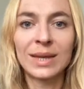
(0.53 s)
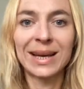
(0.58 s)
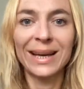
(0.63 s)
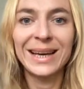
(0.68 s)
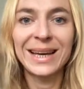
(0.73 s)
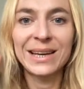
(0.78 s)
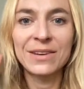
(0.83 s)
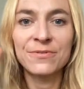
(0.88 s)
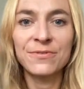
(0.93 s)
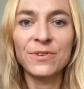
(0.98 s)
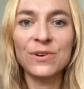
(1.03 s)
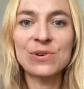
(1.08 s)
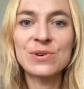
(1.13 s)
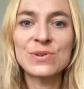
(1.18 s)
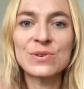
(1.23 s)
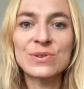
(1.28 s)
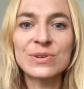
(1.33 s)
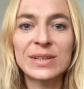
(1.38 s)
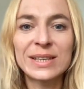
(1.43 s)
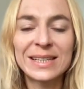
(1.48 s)
Hey
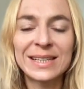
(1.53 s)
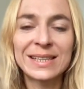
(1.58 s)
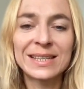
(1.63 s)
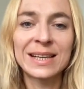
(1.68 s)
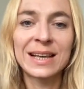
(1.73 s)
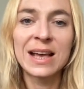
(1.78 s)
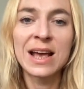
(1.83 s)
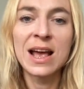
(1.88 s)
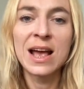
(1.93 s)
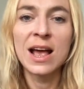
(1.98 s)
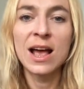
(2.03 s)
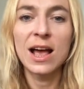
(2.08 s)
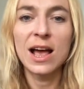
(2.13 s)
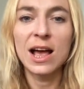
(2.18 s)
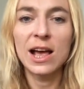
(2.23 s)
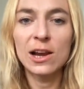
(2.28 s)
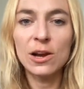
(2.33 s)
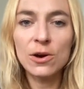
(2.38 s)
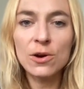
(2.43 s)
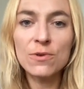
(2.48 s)
folks,
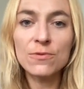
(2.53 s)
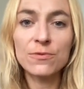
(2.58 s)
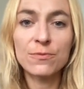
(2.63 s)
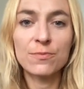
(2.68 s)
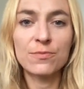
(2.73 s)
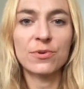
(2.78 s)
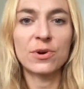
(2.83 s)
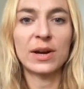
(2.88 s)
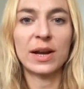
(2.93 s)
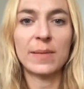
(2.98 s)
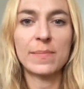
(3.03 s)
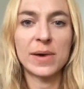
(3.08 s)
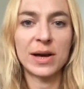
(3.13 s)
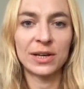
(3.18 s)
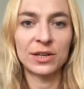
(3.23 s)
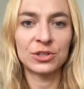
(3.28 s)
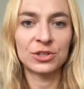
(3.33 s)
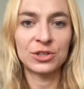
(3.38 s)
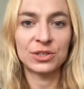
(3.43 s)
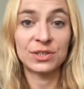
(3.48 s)
a lot of product
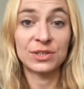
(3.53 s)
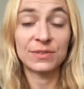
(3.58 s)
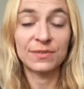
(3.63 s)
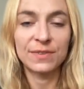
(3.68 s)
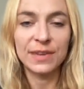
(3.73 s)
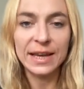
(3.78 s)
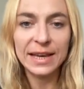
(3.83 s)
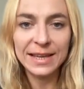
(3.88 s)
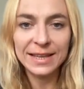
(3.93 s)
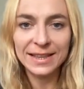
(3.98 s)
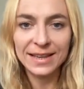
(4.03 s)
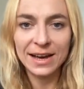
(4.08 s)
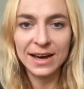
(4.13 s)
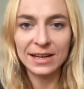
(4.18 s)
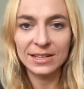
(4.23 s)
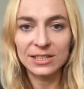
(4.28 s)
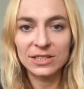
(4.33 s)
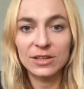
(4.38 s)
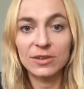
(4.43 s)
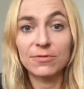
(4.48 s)
managers think
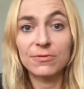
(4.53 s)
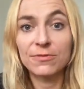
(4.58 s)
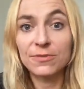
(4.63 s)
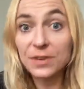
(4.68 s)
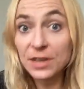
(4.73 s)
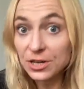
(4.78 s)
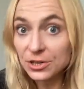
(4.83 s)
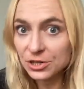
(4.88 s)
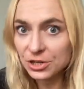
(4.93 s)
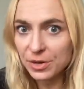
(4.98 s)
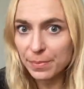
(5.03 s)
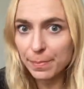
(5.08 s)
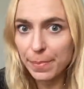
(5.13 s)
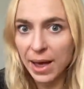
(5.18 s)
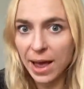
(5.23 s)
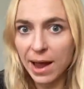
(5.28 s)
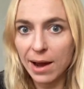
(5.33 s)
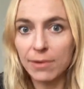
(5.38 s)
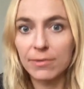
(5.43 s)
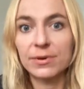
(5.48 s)
that feature
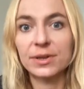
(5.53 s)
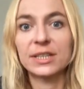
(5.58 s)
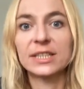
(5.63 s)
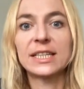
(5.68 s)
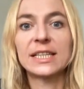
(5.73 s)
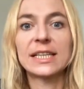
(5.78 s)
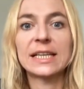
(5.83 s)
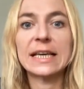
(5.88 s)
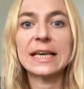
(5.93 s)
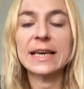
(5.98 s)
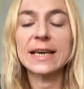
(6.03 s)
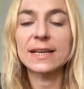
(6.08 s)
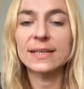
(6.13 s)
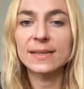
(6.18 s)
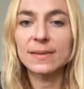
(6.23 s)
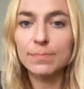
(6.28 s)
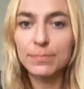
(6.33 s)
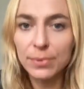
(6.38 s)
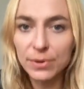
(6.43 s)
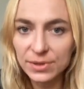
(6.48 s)
parity
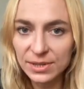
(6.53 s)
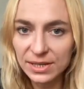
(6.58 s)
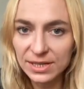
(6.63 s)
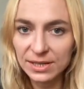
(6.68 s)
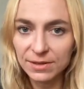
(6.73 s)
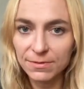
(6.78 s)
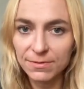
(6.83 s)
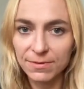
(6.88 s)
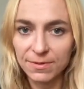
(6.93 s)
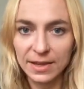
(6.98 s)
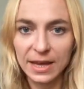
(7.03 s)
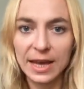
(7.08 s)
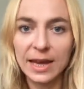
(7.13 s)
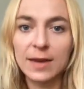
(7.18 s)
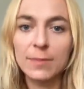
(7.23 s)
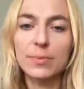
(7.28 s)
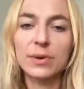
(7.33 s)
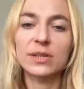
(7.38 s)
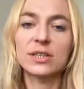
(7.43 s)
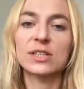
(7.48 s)
is a positive
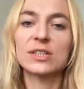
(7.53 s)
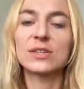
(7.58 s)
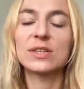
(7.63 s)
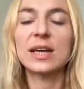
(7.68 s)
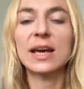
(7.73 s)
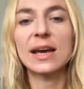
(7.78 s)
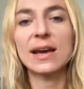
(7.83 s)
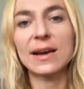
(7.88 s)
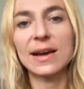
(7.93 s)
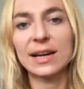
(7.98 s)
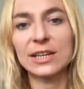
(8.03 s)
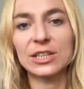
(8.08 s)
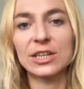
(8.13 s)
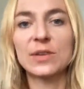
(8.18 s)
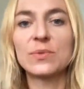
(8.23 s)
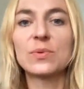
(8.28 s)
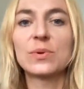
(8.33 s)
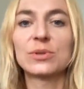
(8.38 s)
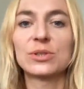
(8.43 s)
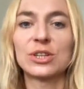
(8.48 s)
thing, but today I
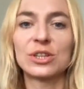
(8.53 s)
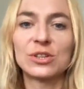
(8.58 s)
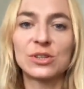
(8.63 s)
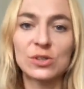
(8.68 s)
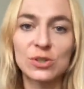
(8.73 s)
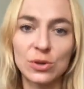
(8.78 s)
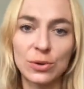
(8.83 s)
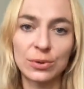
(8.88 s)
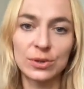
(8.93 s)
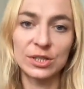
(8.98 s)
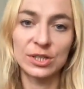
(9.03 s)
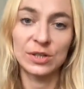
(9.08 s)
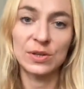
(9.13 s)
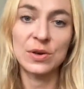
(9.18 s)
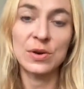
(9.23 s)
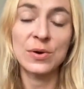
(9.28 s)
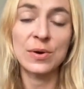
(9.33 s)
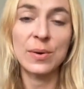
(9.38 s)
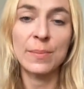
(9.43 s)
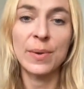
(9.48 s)
actually wanted to talk to
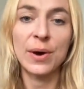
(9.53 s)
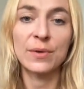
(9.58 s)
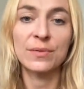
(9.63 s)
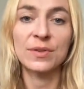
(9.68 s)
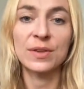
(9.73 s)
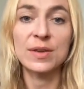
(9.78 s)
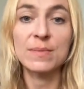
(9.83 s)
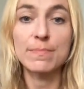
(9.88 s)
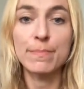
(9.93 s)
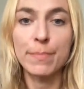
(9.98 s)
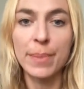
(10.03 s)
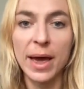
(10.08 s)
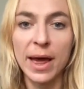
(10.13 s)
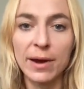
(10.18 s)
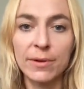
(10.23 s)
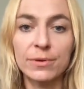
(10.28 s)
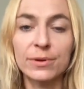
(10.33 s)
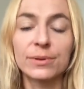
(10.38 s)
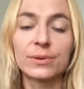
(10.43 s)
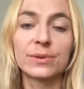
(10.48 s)
you about the
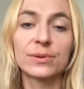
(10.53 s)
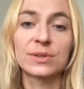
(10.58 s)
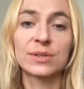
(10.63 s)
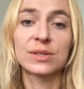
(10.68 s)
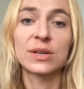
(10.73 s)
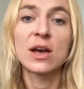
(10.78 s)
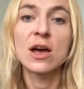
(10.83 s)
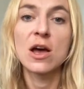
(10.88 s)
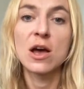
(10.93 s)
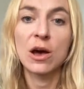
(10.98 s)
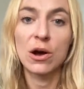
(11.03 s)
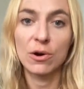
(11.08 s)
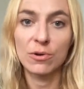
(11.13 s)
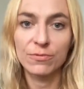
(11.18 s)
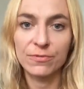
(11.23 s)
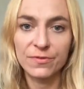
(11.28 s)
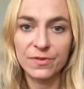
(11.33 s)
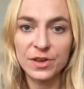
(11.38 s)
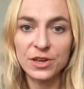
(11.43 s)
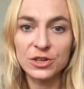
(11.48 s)
perils
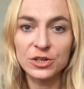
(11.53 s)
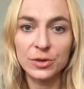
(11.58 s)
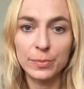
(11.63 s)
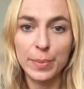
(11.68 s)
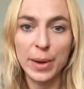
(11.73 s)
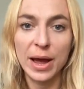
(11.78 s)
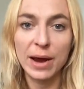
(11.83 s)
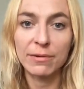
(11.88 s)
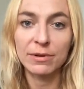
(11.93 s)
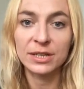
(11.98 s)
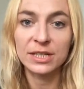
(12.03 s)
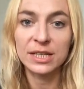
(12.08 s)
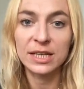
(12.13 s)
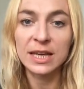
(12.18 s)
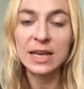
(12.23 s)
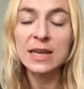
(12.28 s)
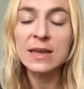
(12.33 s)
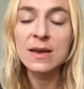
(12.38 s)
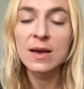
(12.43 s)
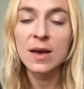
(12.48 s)
of feature
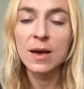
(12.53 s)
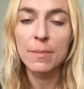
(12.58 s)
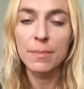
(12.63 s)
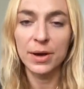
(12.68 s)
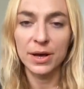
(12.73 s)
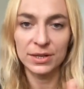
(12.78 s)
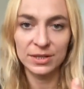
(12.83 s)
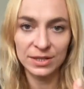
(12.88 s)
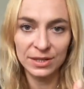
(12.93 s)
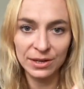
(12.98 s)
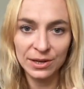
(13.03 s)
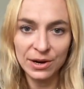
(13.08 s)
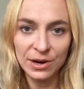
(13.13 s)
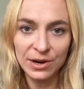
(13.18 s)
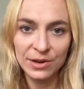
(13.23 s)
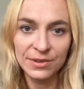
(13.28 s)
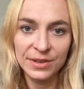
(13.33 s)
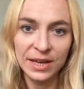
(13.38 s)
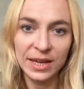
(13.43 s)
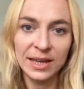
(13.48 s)
parity. Personally,
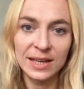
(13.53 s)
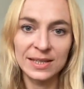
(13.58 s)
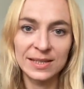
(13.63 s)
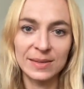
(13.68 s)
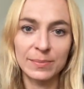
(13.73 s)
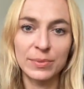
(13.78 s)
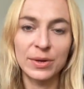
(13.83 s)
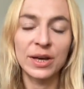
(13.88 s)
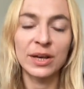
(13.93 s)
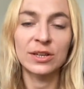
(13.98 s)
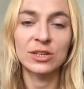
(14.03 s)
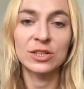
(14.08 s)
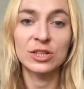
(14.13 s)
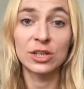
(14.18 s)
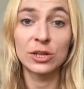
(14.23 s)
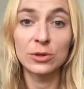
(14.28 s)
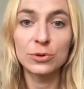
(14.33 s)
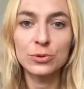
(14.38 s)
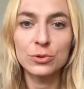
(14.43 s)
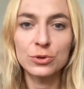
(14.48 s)
I think it's a bit
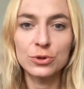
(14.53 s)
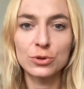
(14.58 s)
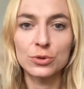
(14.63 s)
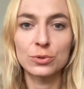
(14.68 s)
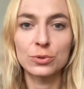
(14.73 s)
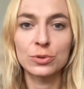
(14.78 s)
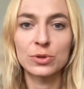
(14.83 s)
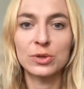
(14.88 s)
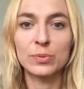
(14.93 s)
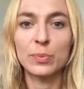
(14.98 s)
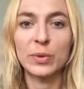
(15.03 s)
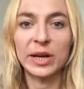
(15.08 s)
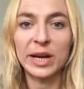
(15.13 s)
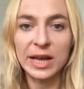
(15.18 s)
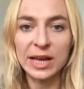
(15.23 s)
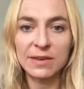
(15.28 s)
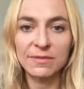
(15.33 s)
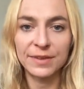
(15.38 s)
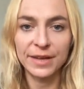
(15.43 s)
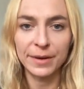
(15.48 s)
delusional to
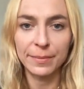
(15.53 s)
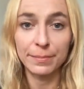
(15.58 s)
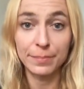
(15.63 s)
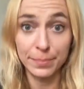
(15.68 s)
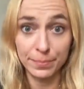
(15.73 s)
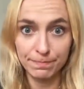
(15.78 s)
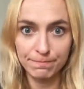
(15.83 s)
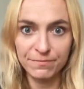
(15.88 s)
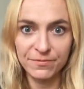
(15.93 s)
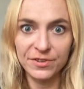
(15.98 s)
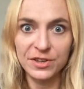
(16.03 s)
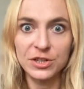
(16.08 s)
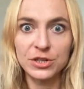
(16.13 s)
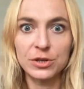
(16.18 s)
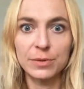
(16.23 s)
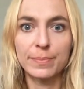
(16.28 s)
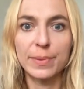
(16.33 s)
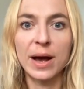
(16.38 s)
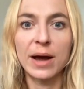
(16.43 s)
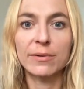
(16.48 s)
believe that
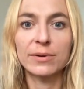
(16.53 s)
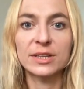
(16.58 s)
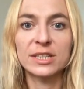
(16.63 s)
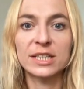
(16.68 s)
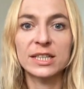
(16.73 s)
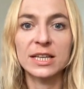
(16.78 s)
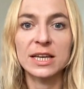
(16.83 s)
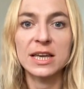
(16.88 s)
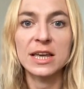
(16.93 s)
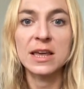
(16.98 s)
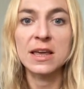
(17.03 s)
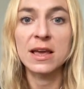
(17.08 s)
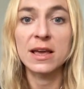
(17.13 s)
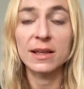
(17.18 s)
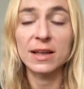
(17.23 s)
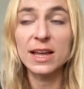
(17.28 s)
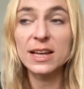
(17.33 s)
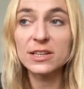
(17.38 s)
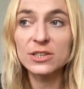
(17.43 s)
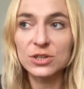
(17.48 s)
feature
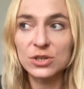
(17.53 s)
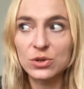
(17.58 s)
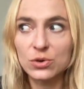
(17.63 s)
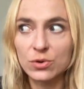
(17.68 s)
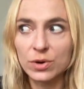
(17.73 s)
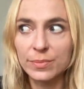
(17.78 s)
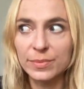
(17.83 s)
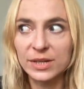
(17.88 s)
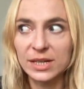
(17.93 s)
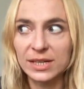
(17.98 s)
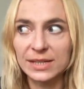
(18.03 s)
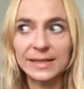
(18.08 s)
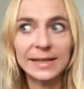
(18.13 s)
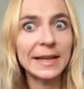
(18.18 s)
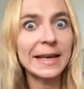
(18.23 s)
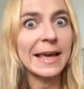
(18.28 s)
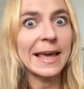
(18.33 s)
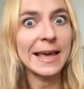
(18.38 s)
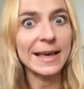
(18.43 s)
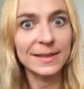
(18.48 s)
parity
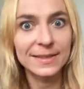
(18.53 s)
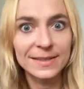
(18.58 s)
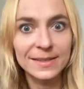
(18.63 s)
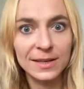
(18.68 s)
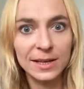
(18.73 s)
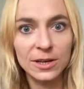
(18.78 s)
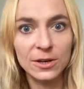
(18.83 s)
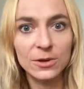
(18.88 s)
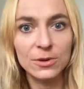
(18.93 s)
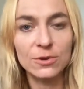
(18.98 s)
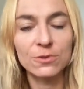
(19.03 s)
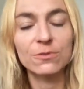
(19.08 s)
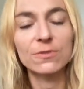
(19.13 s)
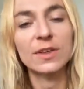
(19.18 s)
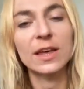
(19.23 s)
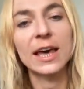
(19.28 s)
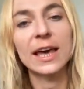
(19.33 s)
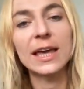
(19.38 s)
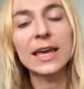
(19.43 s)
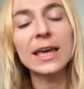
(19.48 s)
indiscriminately is a good
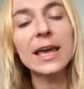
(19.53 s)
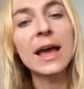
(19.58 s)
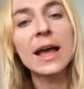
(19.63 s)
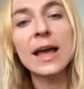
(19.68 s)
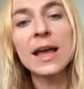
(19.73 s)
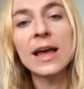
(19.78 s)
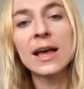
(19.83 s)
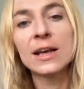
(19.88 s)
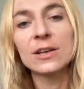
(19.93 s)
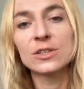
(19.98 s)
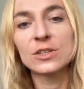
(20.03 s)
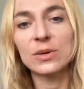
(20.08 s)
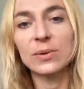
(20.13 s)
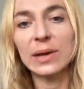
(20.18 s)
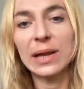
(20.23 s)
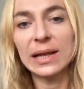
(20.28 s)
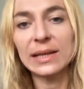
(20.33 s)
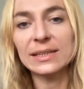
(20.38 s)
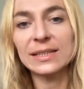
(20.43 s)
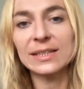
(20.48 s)
thing. So
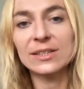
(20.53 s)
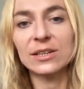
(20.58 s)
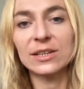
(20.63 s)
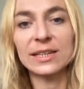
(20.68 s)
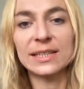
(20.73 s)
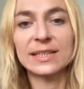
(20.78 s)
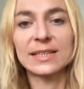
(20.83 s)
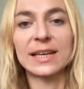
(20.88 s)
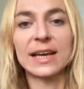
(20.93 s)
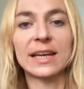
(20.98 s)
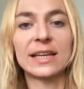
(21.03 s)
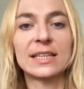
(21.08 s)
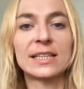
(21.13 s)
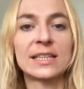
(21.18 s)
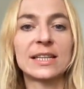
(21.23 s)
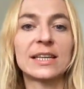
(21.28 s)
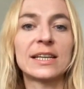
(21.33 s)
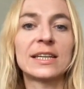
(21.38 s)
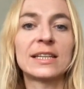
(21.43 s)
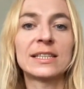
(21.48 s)
let's
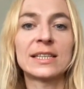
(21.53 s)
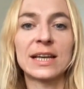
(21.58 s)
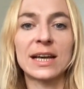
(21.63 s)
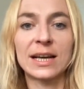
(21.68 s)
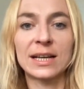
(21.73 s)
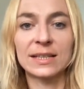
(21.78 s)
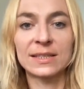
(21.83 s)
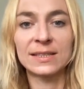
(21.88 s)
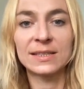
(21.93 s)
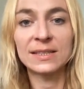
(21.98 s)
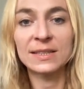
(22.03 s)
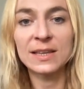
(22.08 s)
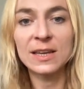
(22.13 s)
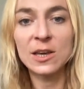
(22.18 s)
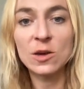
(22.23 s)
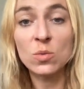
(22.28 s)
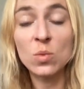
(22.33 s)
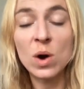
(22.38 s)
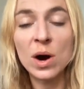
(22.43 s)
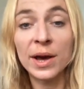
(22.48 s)
dissect it and
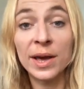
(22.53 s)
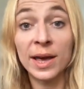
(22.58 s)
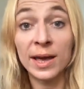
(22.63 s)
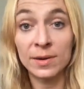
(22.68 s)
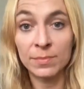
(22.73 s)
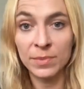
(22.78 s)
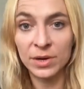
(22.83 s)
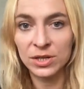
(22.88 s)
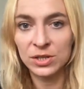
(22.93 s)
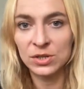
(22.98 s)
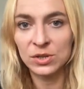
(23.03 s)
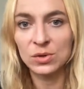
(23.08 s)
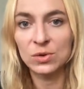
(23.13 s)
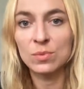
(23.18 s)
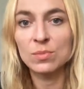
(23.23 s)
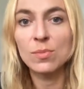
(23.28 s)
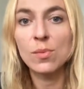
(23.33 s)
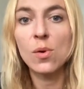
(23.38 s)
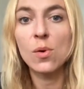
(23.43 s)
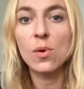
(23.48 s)
see why it may
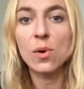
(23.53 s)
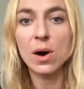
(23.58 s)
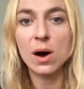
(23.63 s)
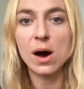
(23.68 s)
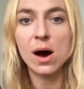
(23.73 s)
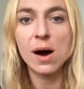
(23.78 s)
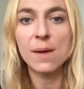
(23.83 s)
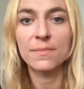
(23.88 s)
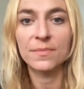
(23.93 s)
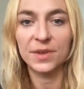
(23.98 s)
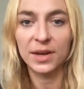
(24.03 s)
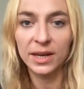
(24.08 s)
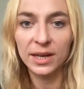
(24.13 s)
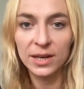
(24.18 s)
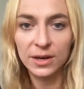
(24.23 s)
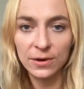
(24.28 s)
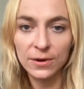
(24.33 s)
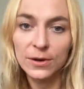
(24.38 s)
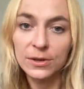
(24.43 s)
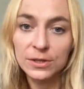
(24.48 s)
do more harm than
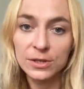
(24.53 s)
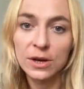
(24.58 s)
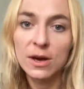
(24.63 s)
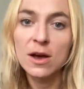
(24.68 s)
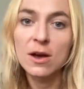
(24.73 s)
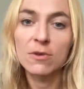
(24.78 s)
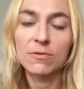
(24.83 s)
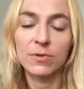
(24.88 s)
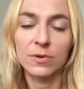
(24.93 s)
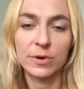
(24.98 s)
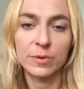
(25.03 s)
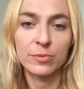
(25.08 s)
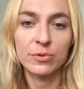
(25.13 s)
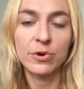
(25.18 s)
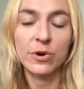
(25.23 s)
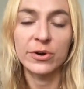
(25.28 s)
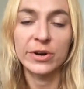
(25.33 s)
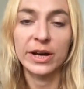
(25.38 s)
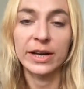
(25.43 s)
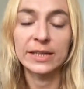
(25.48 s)
good for your
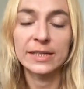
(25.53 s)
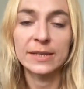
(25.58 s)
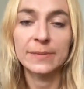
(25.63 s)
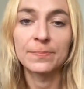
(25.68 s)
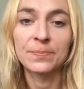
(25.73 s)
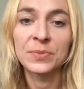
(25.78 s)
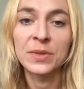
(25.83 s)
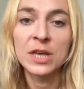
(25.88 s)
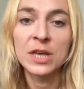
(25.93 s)
product.